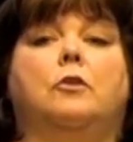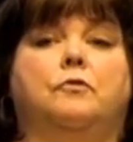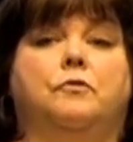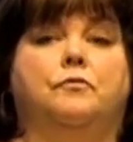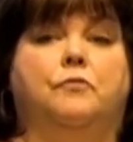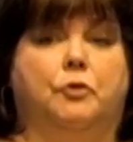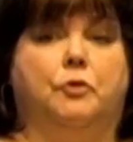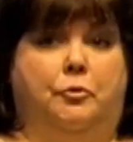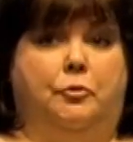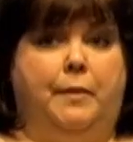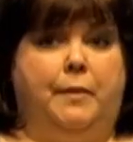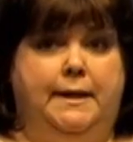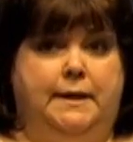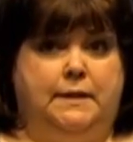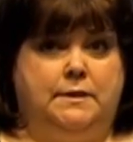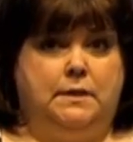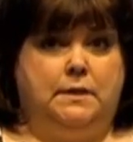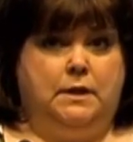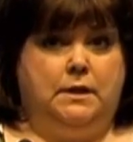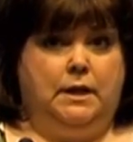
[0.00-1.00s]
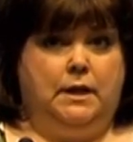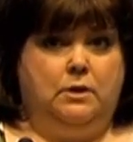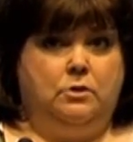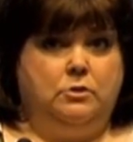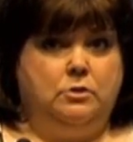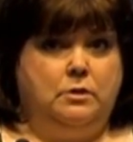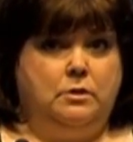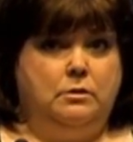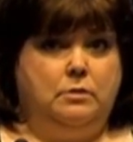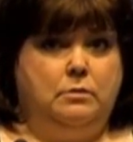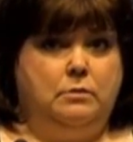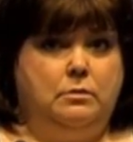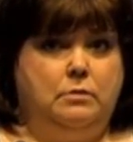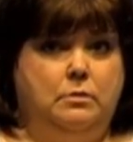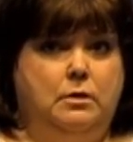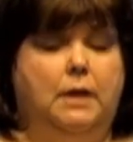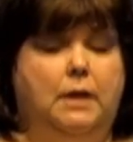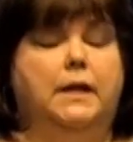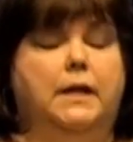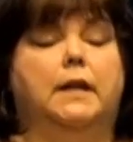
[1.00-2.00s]
For the readiness indicators,
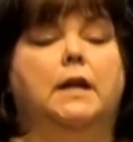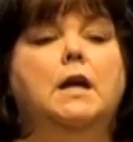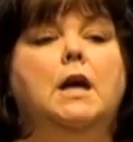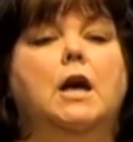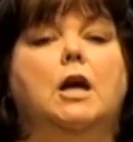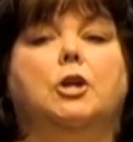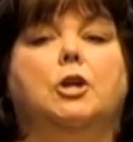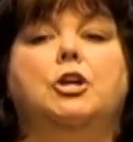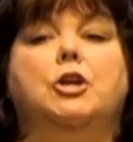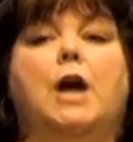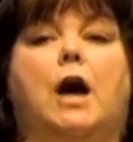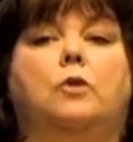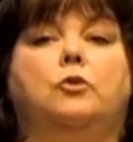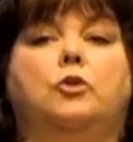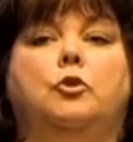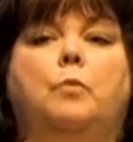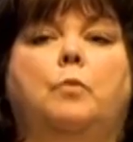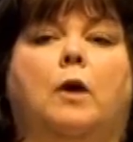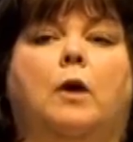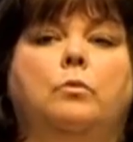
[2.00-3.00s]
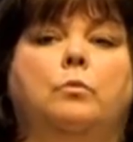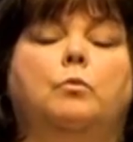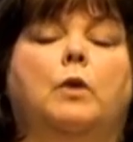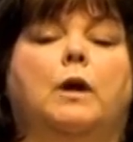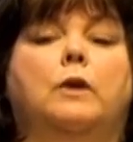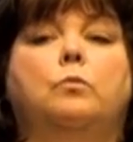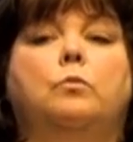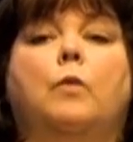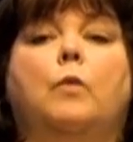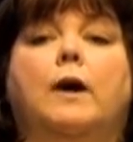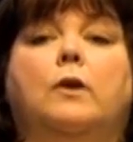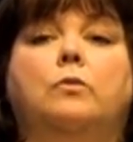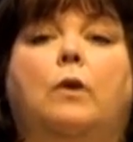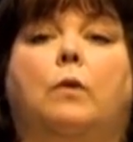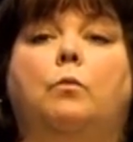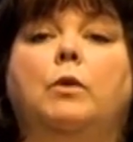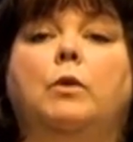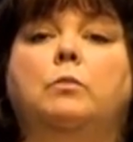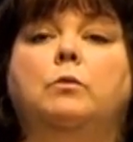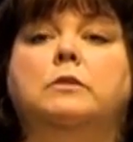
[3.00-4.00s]
again, no, you won't. Well,
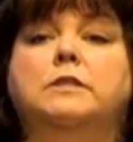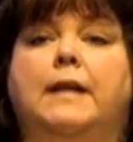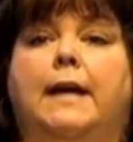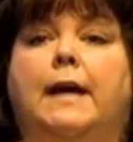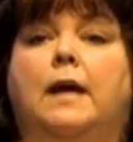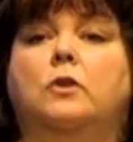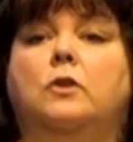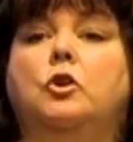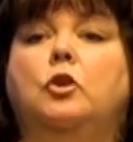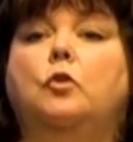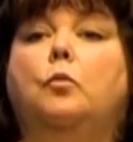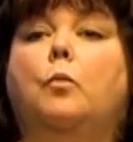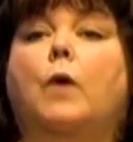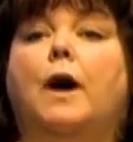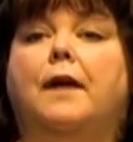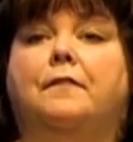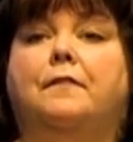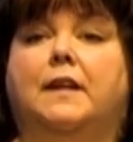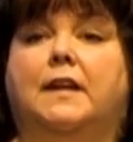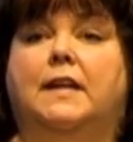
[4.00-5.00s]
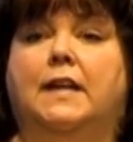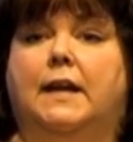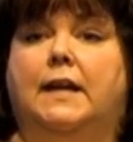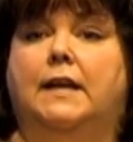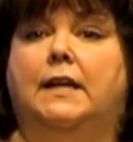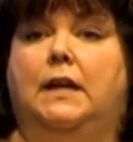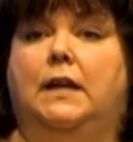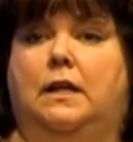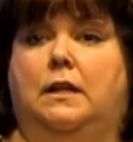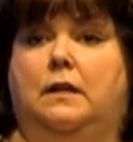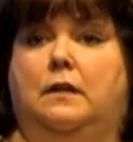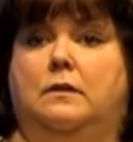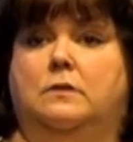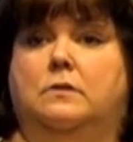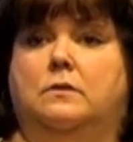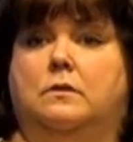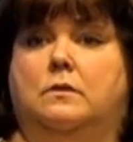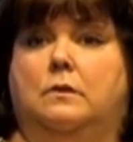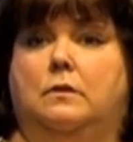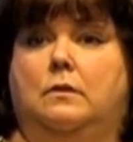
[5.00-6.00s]
we will tell you what the cut
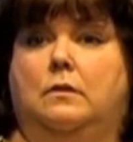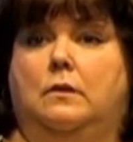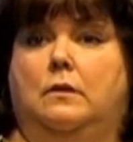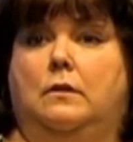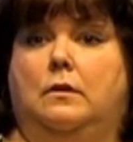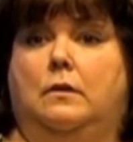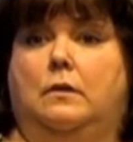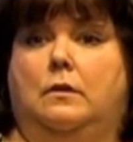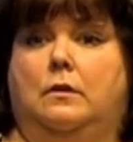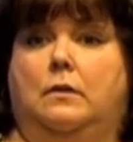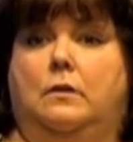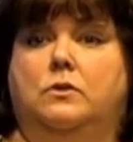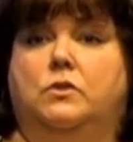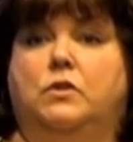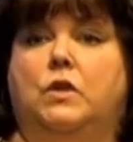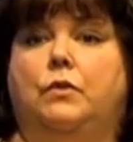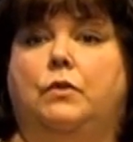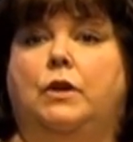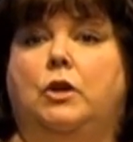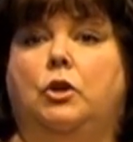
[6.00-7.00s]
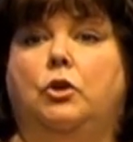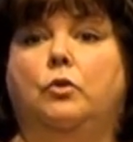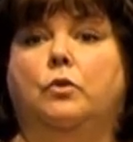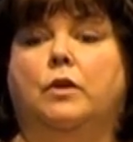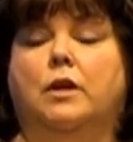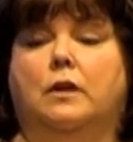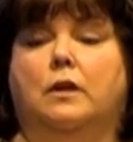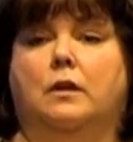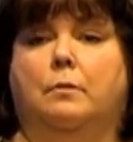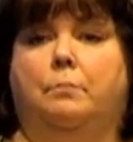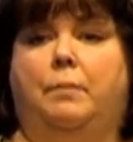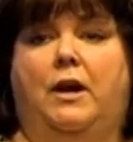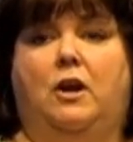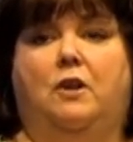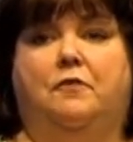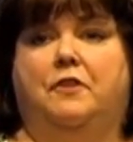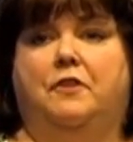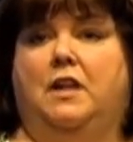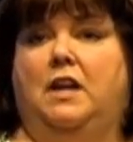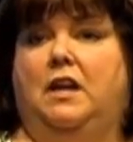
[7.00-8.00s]
is, so that you can compare.
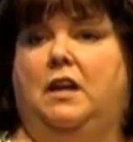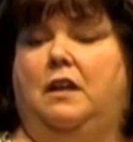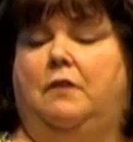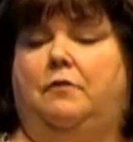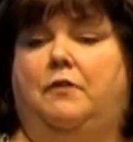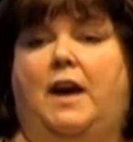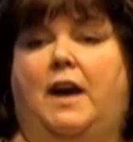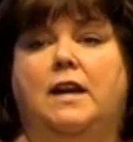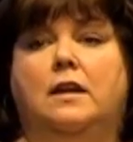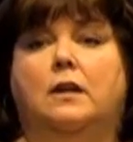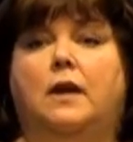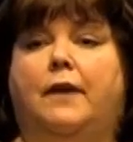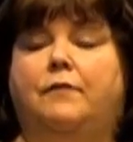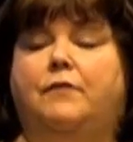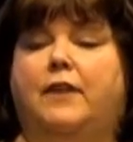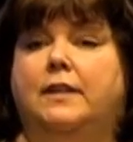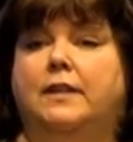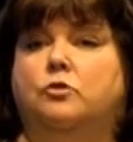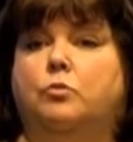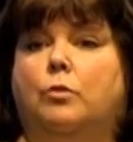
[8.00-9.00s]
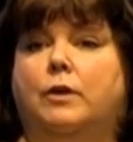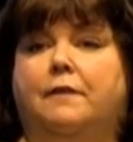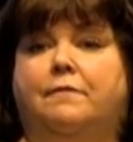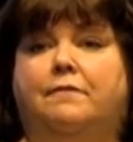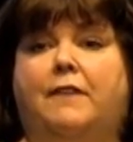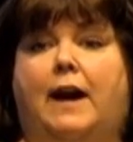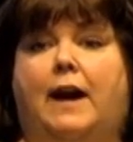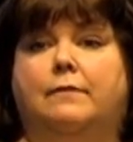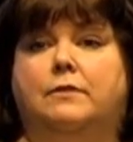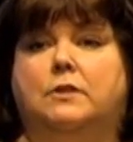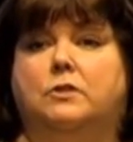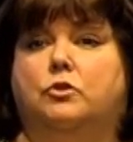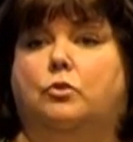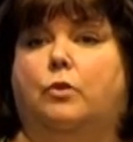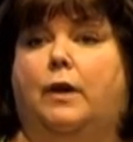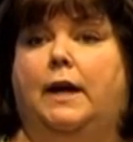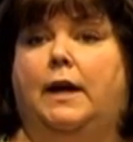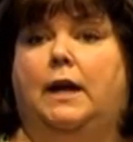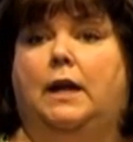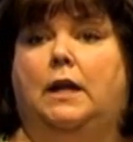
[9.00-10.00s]
If a kid, if 825 is
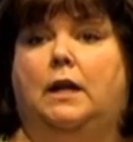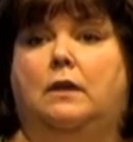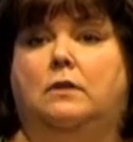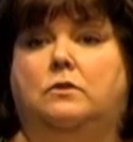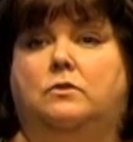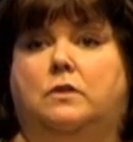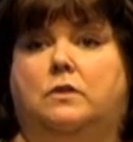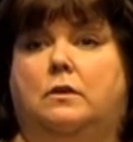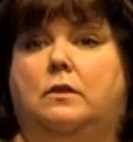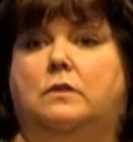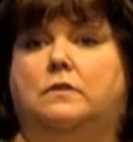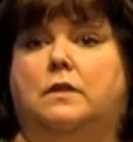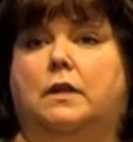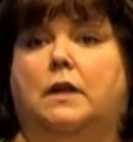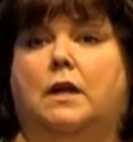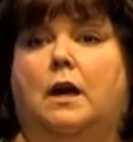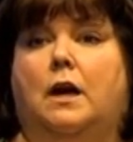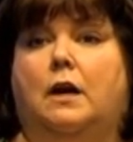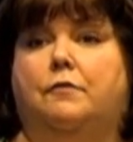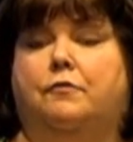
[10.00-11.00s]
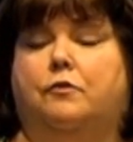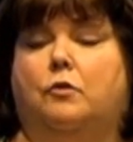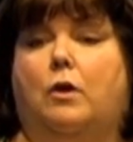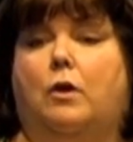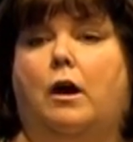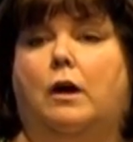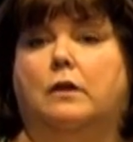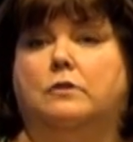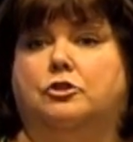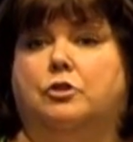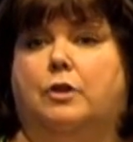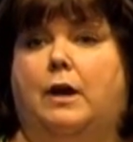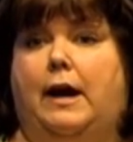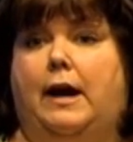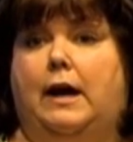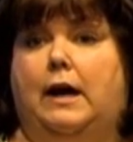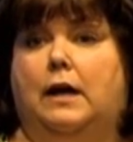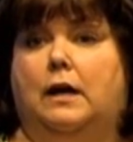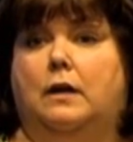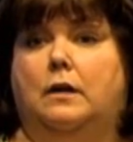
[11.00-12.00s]
grade is the cut for on
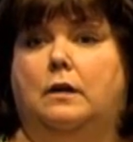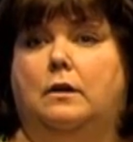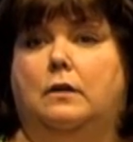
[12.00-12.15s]
track